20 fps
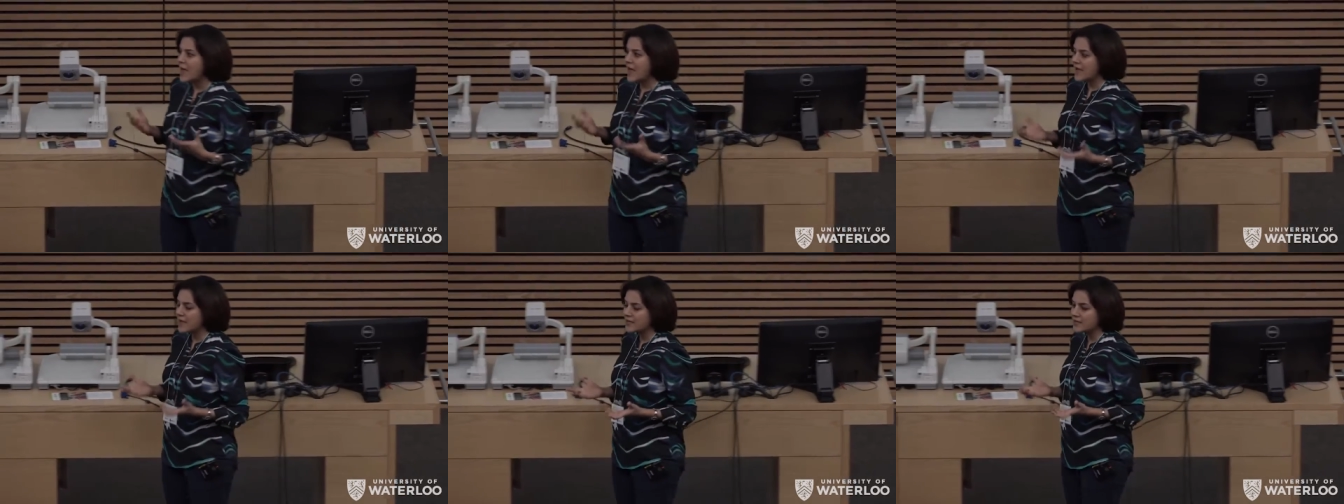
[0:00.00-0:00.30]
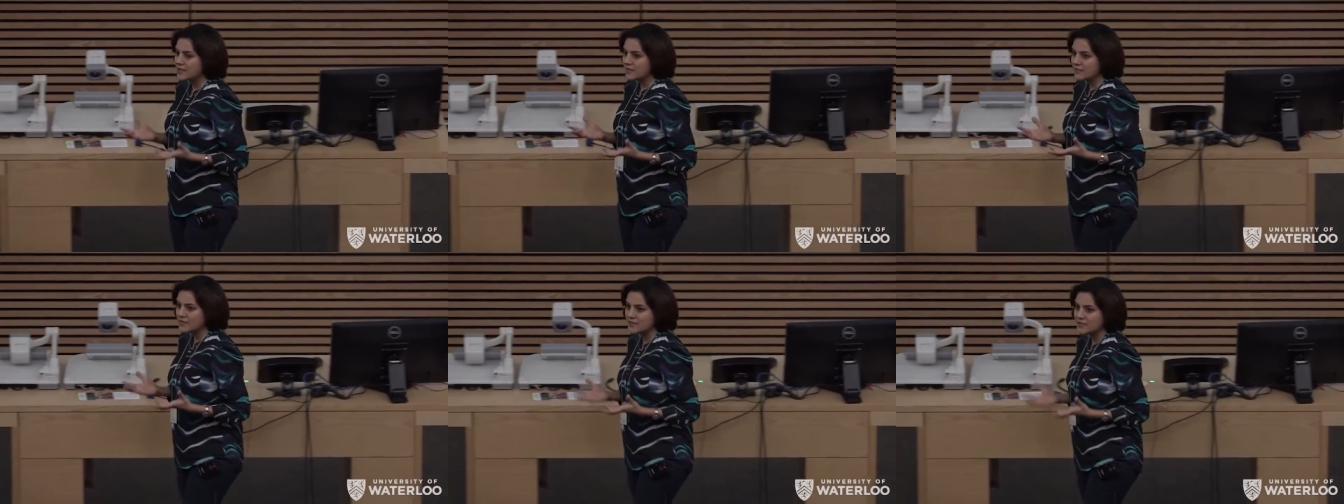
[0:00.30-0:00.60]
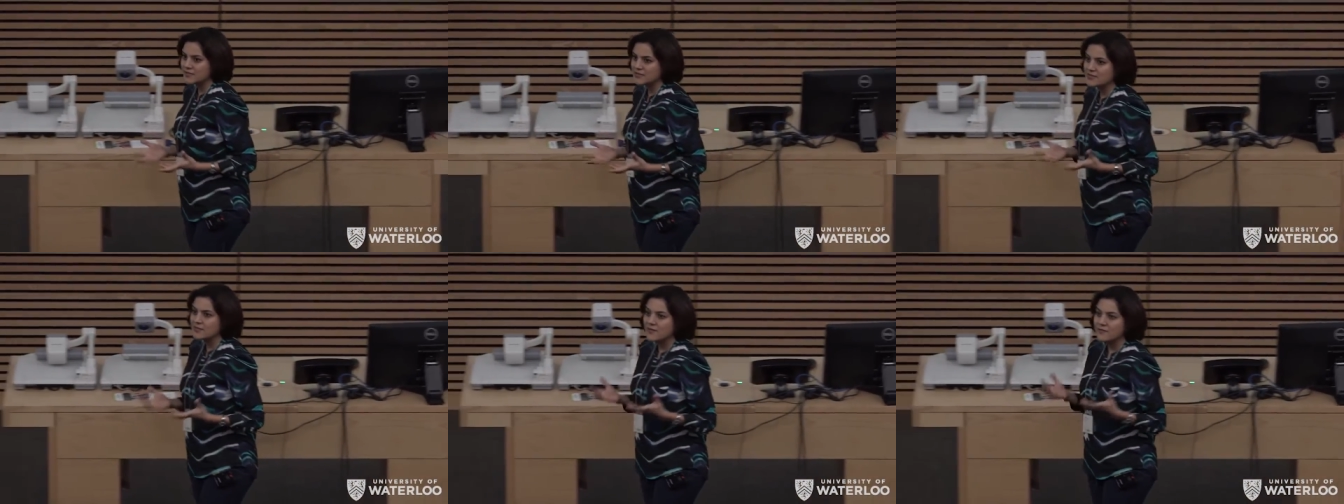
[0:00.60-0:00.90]

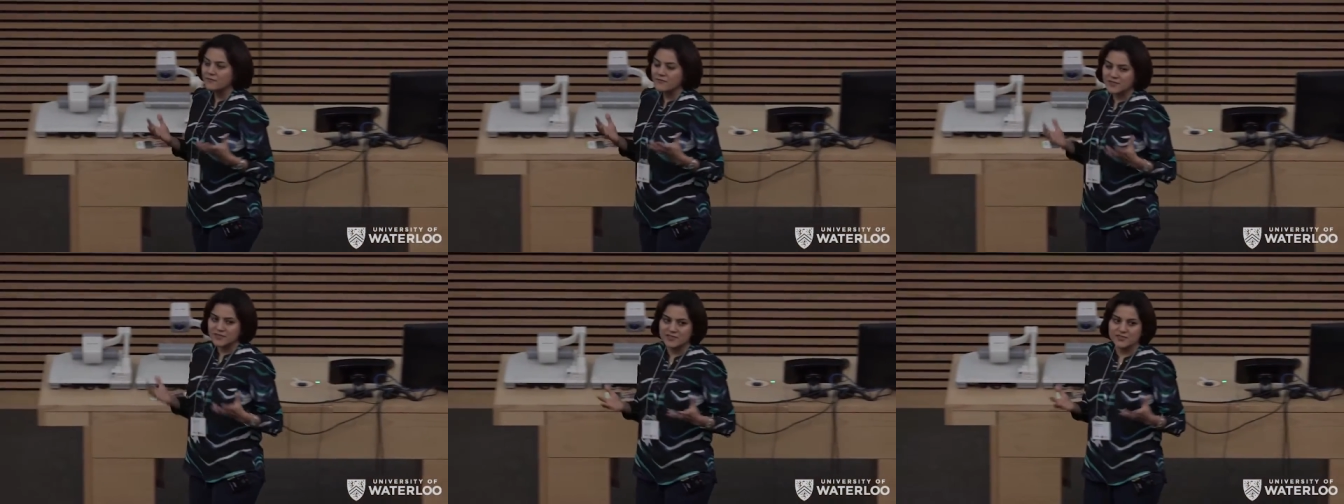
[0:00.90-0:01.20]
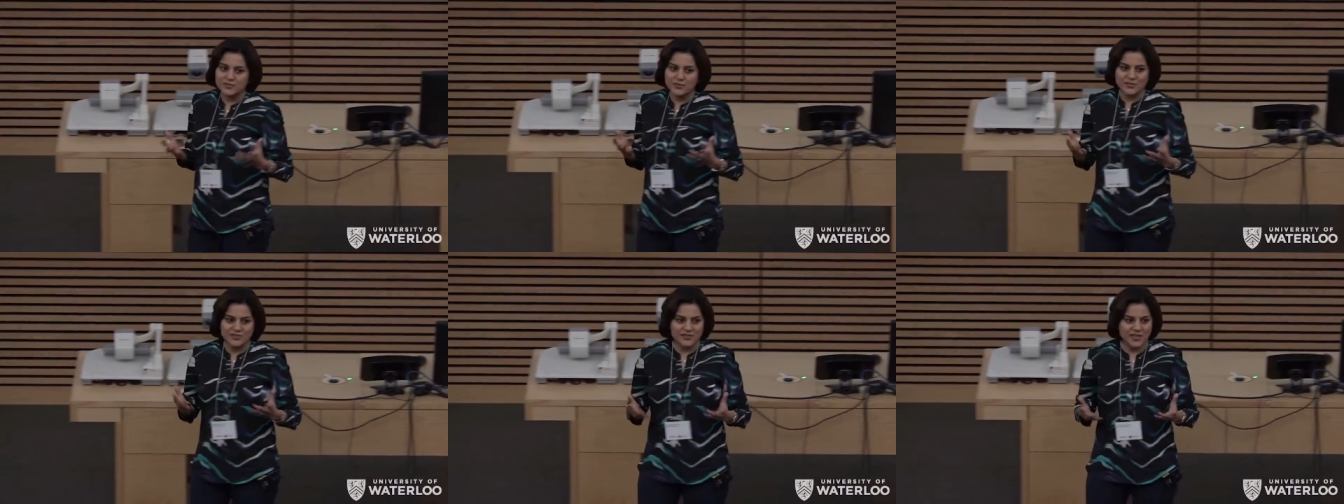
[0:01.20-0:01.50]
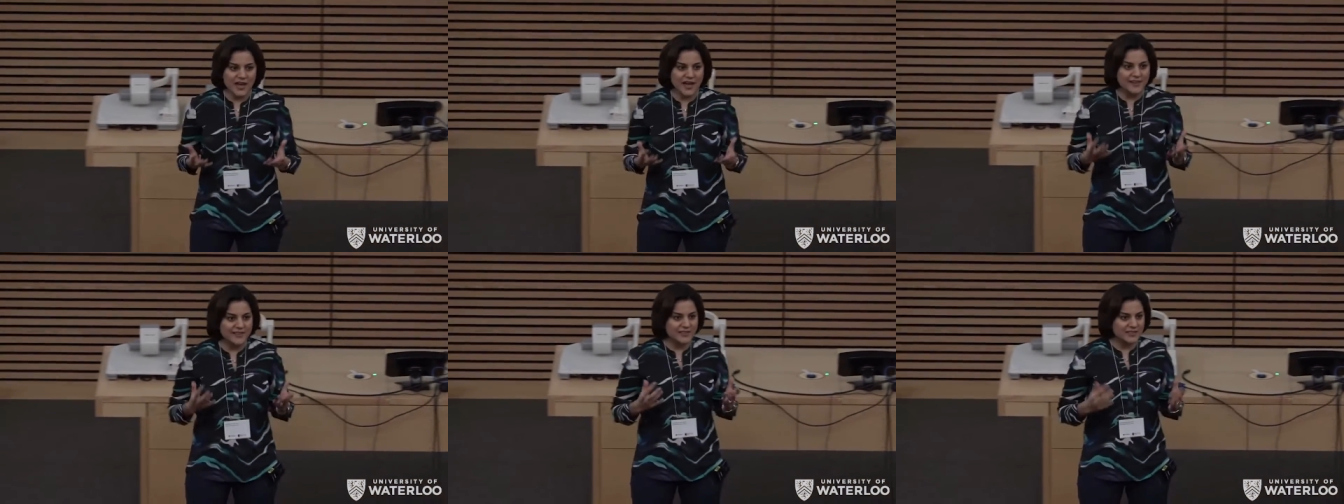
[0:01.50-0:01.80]
activities with the
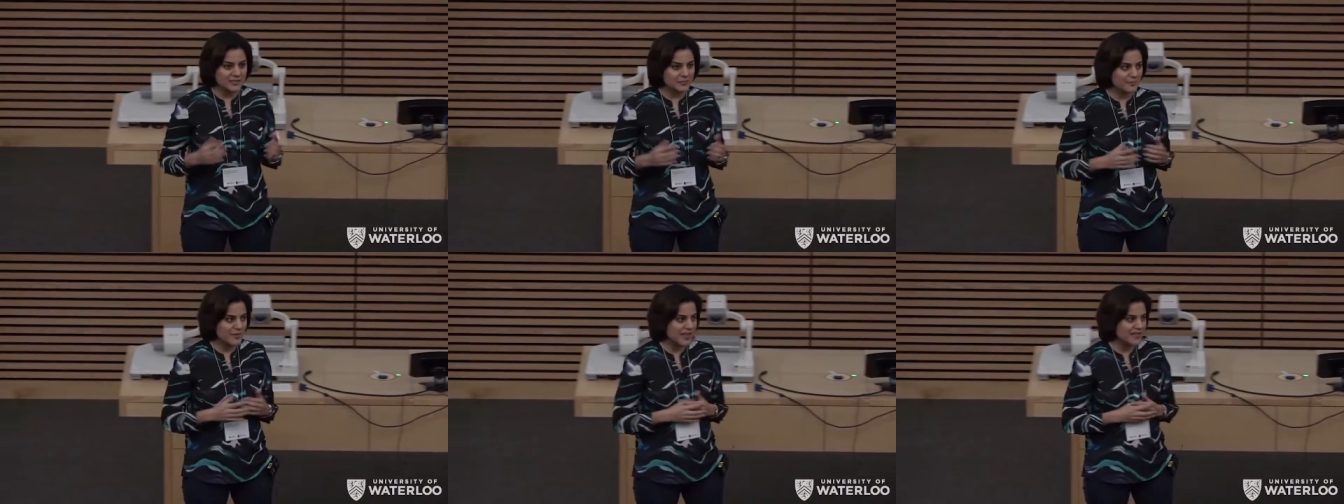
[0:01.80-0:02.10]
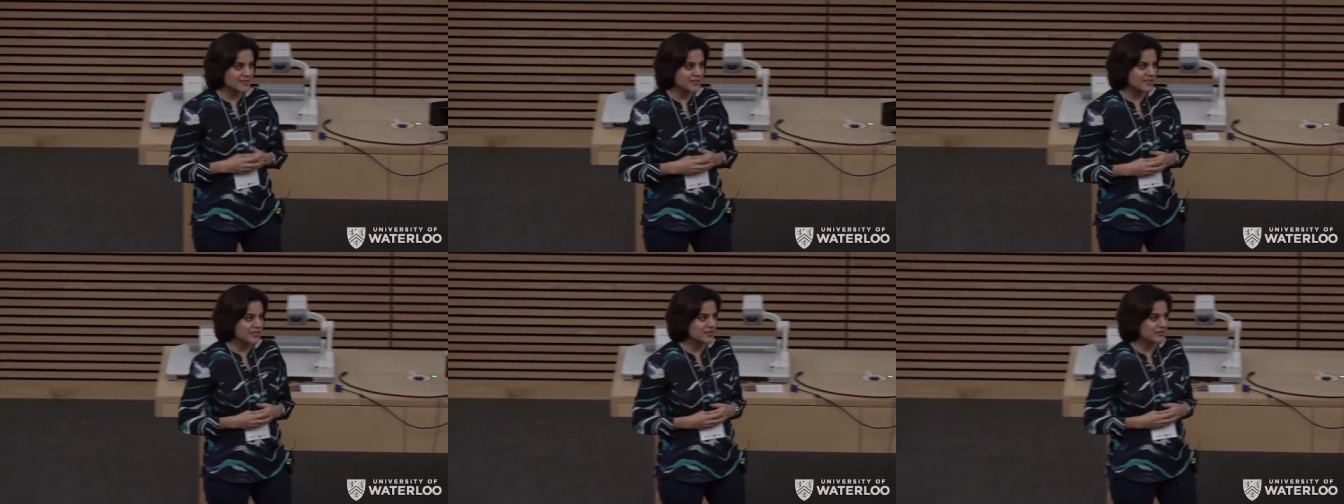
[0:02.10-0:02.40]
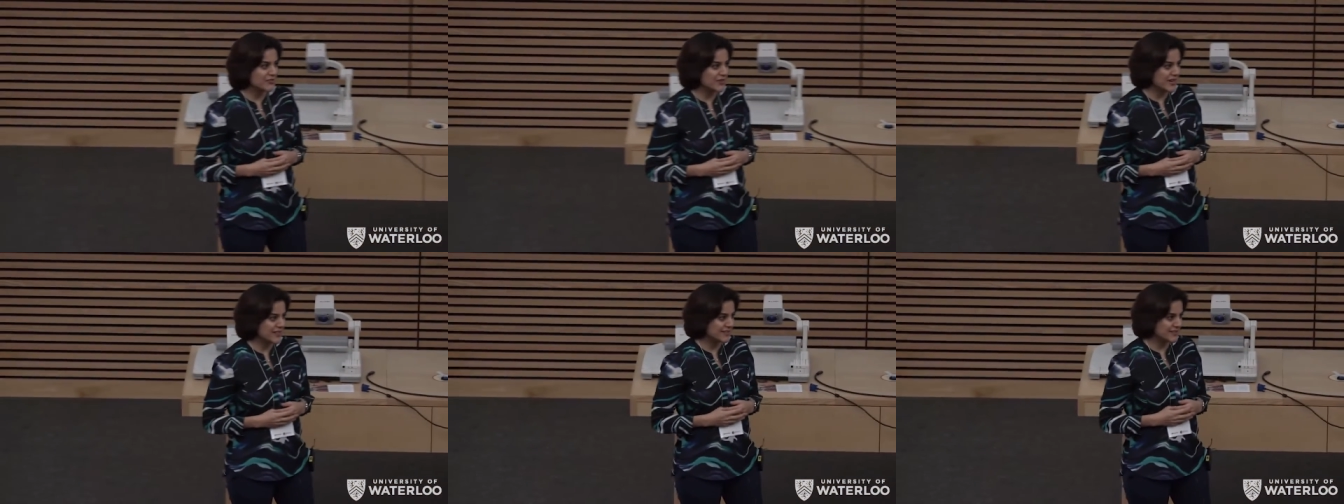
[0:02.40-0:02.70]
society's best
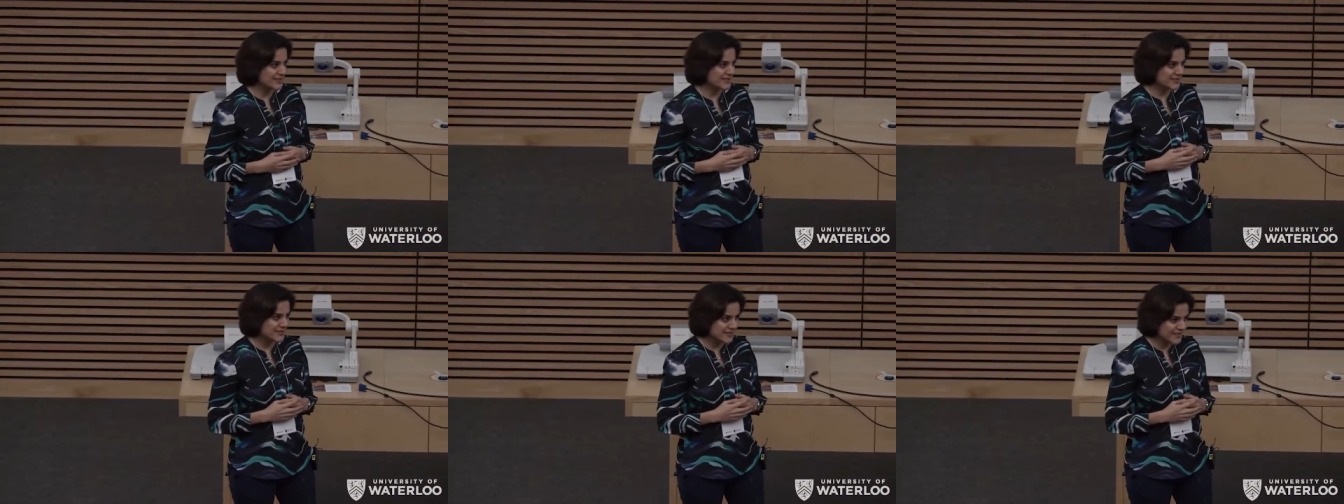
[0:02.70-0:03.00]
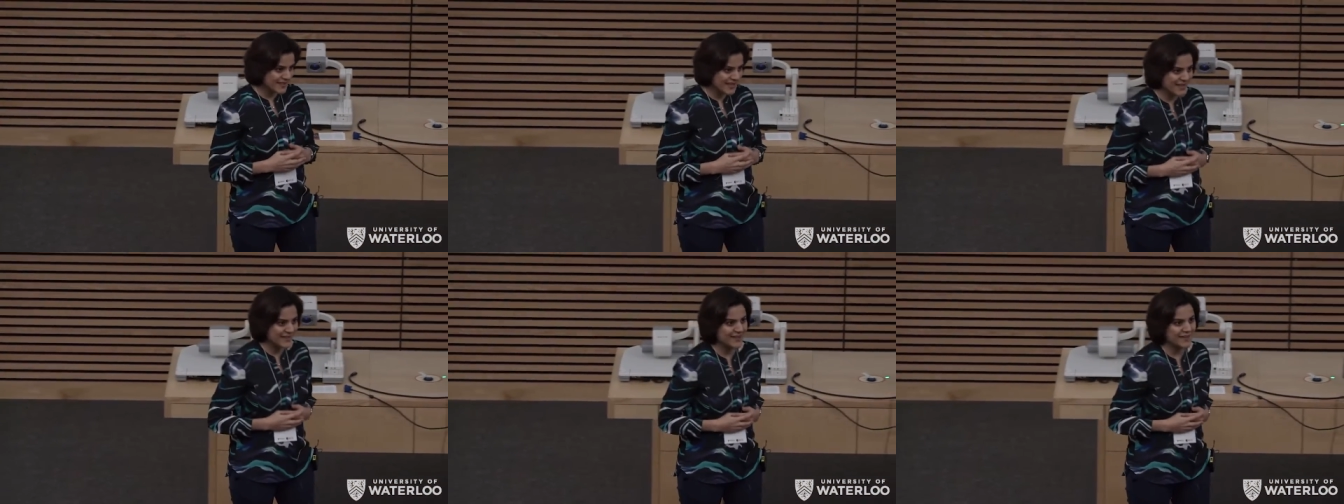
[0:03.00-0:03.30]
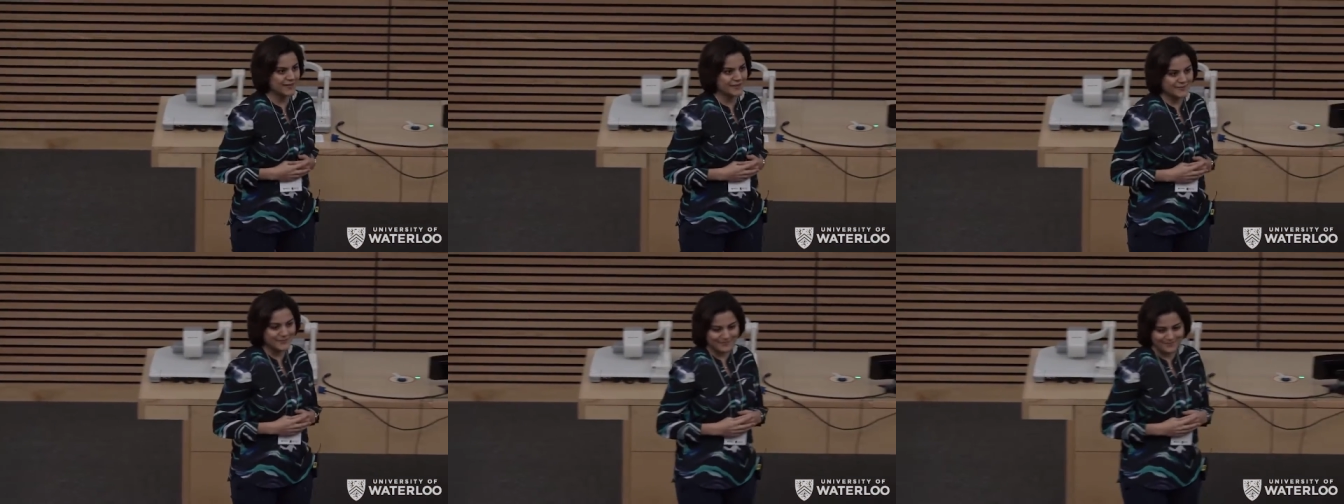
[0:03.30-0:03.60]
interests.
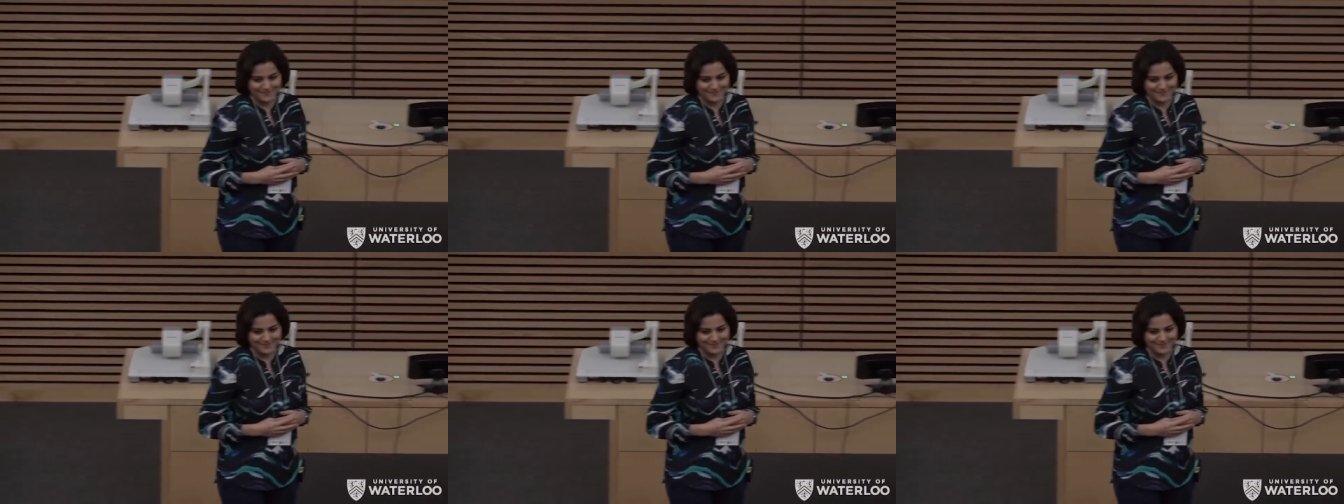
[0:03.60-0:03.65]
Thank you.